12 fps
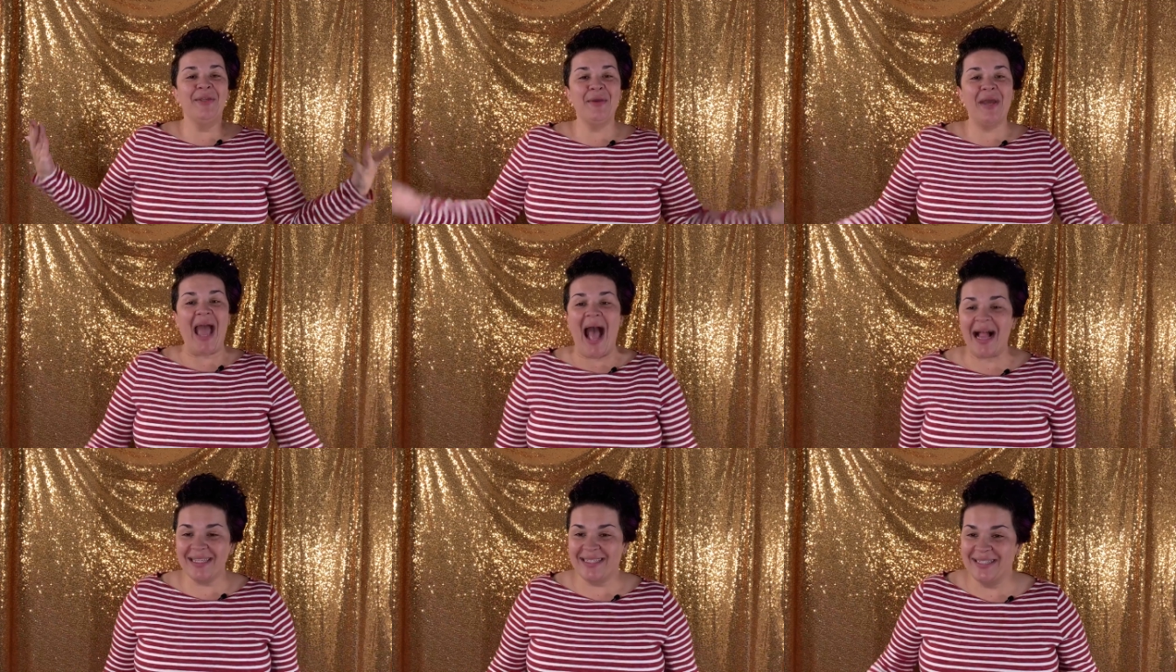You,
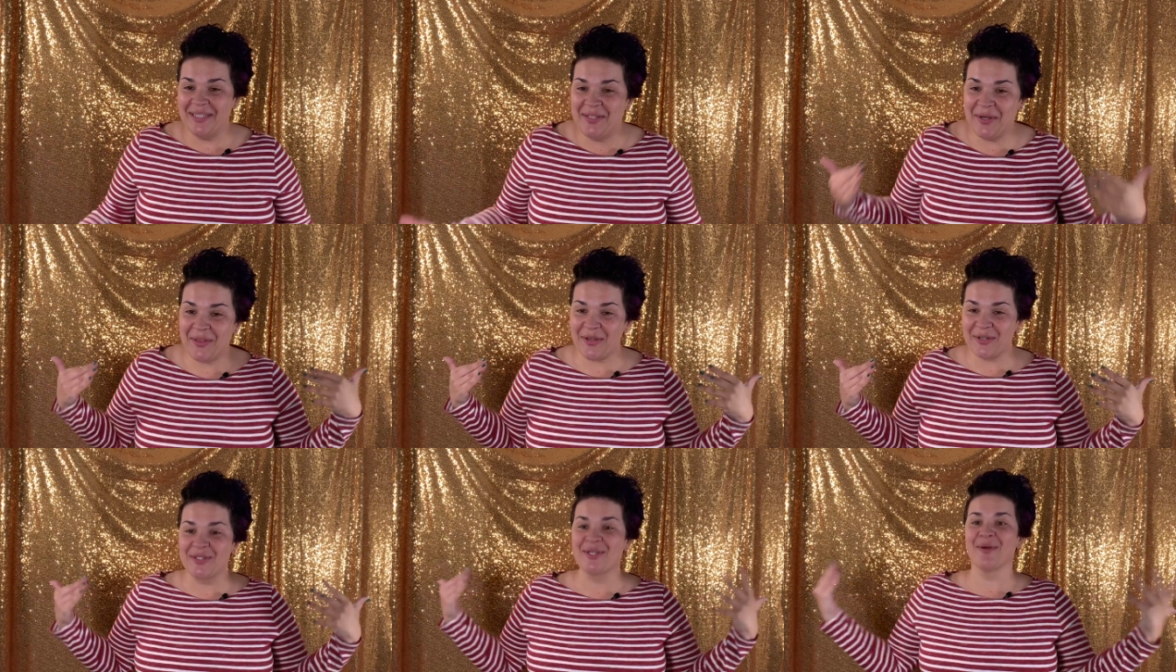Allison, did you know that
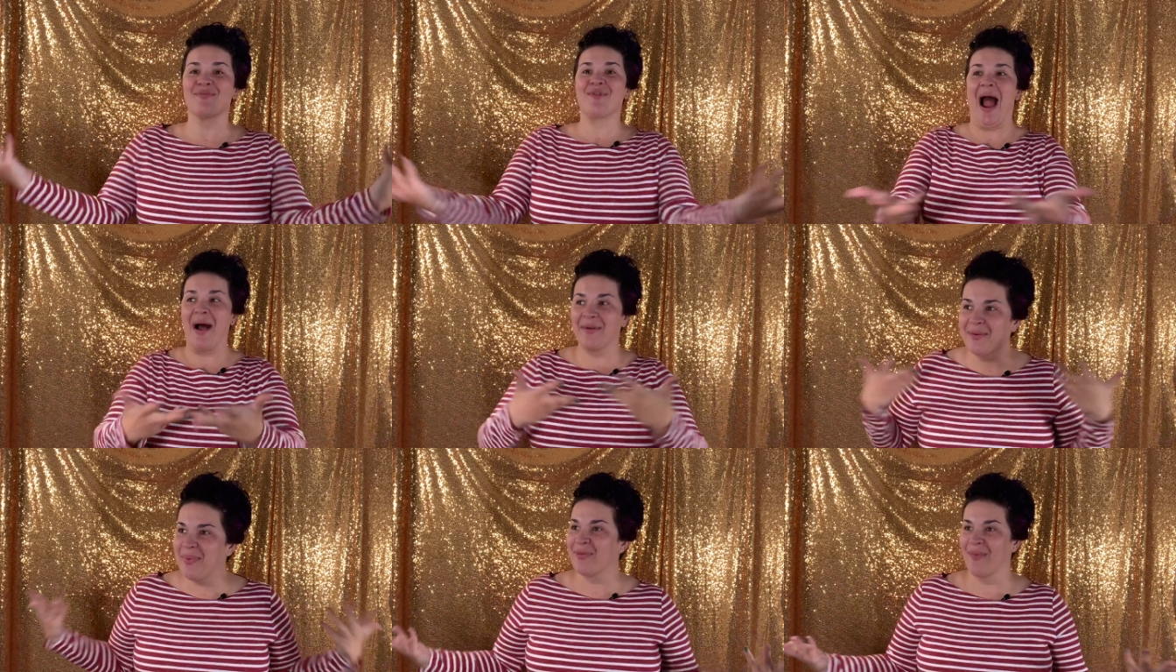you're
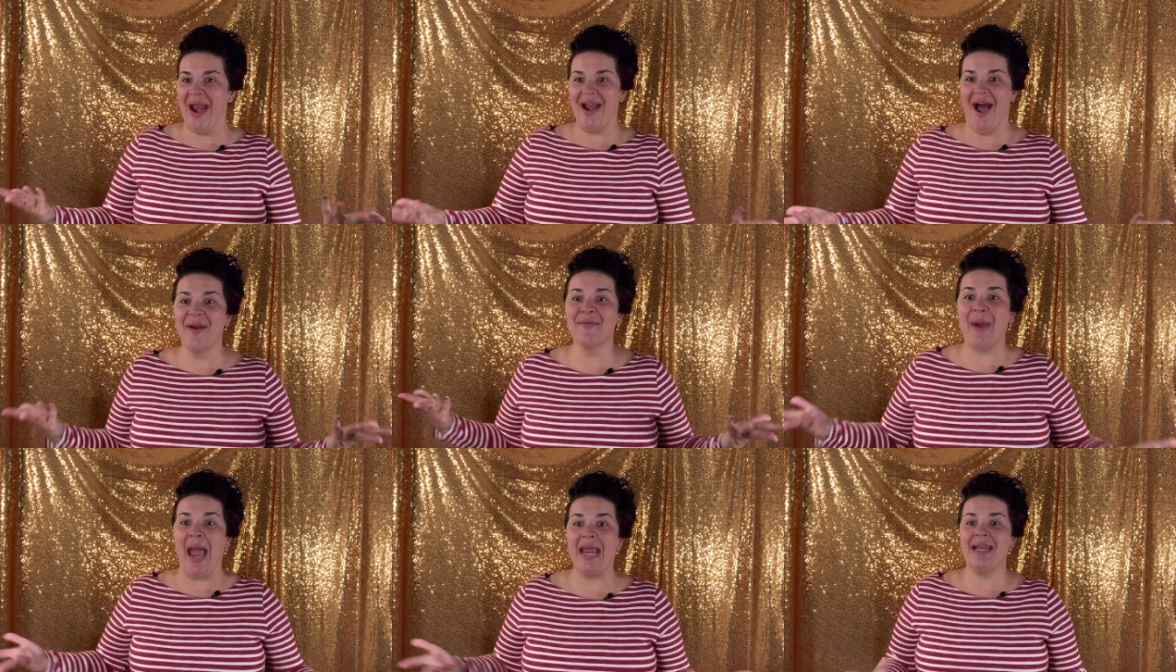surrounded with
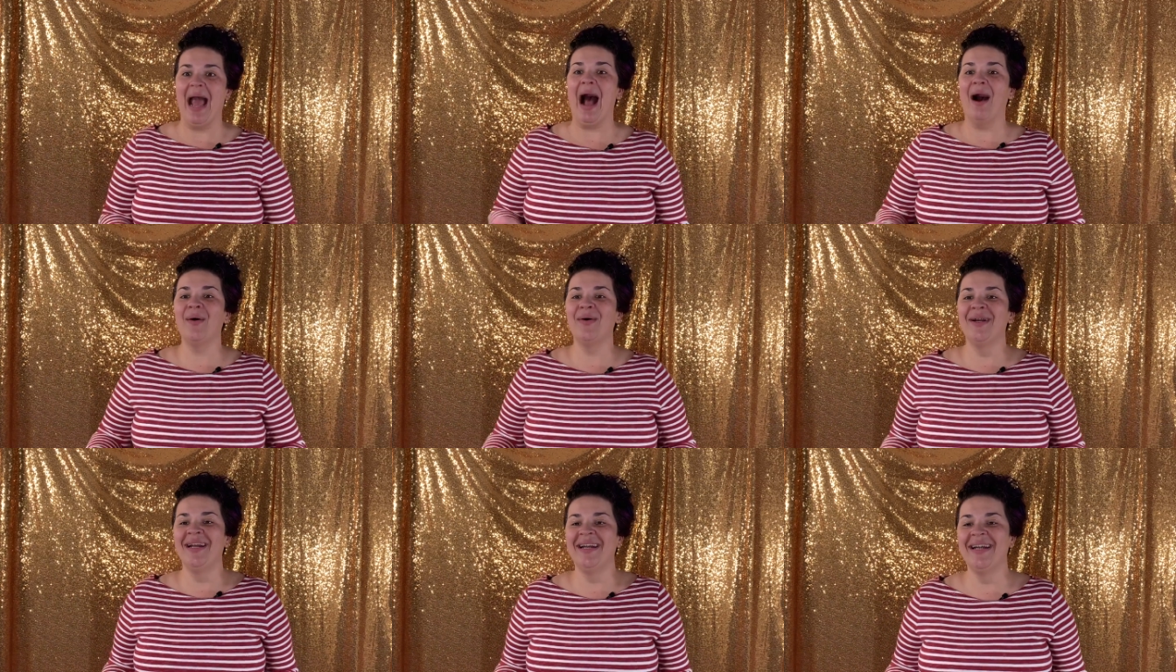radon right
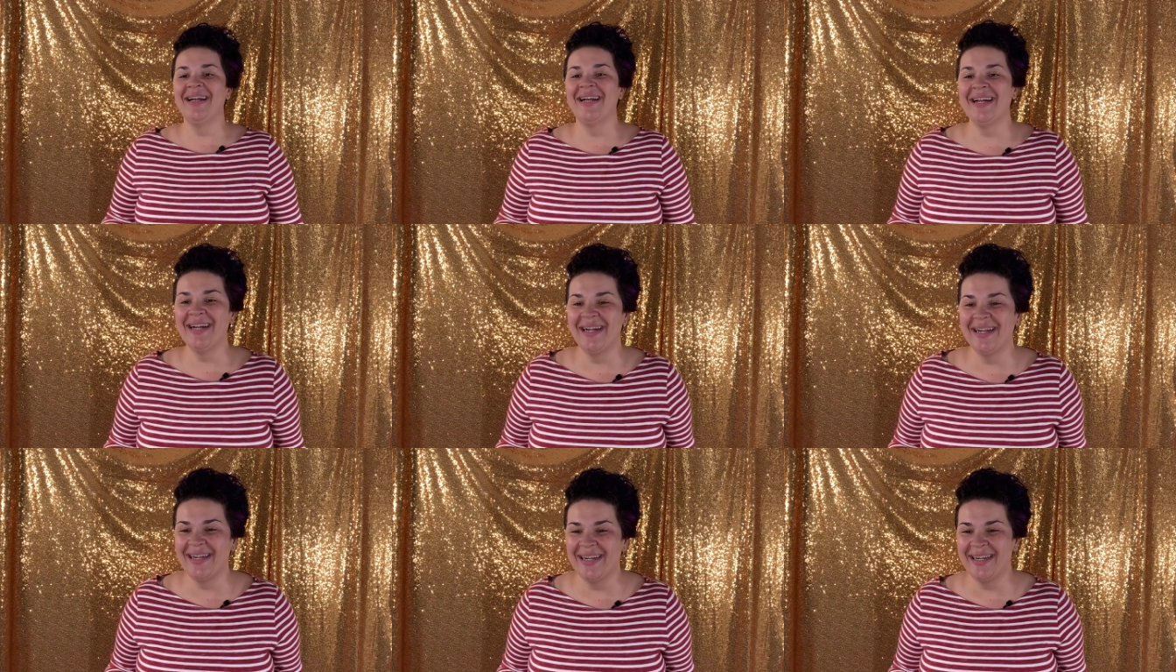now?
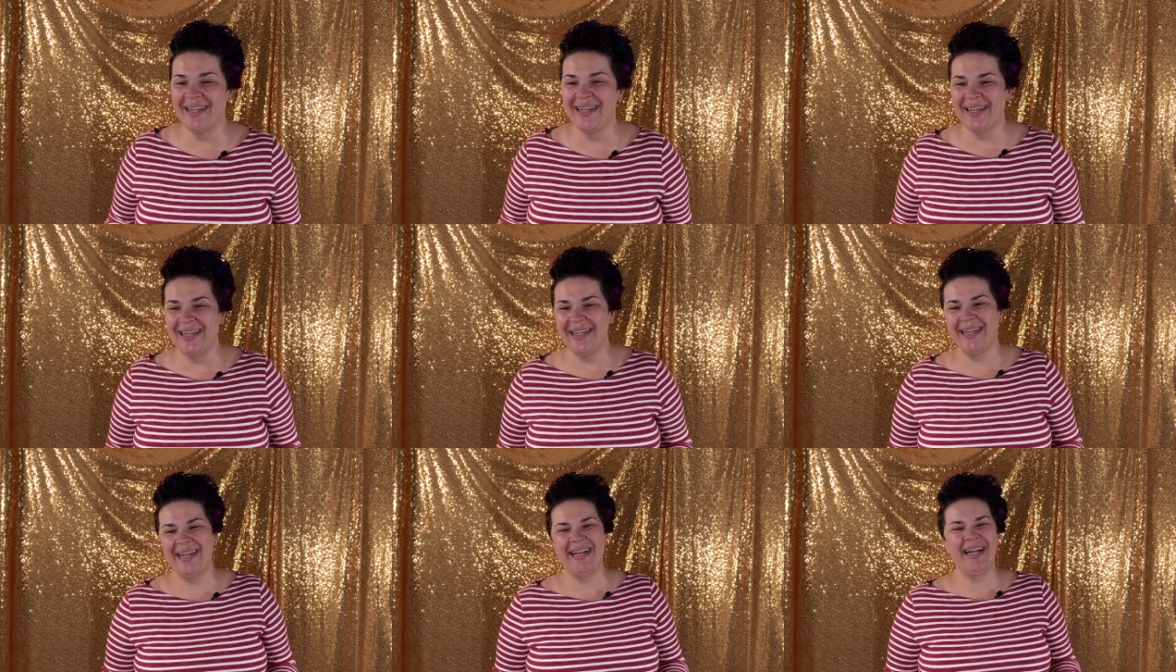Is that why
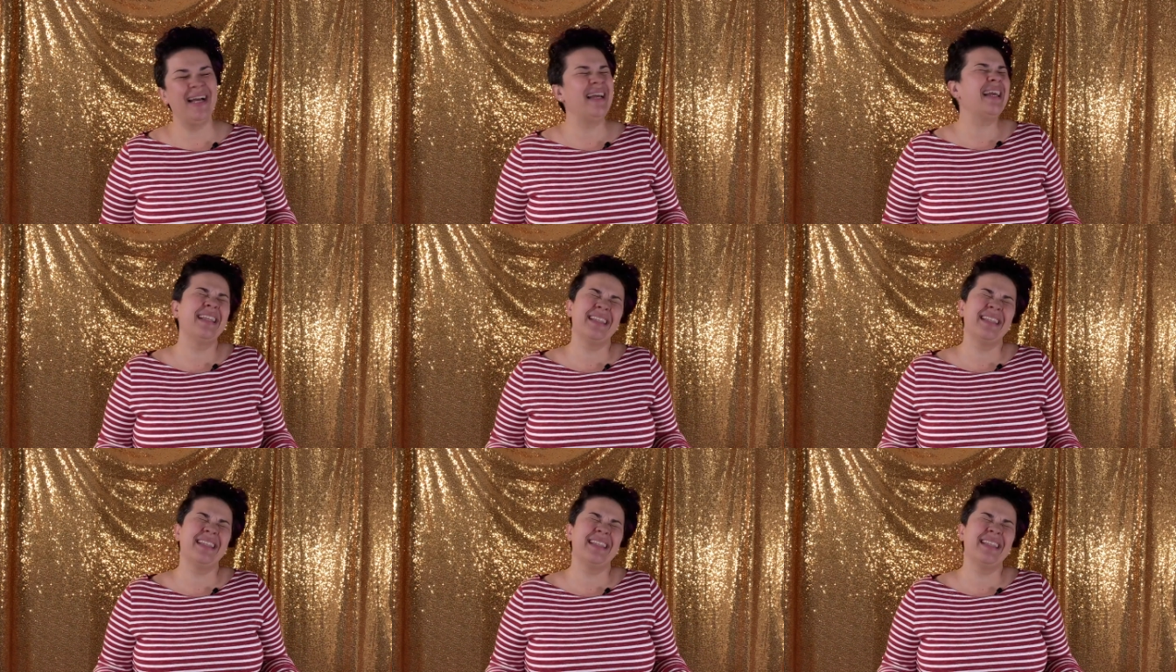I'm dying?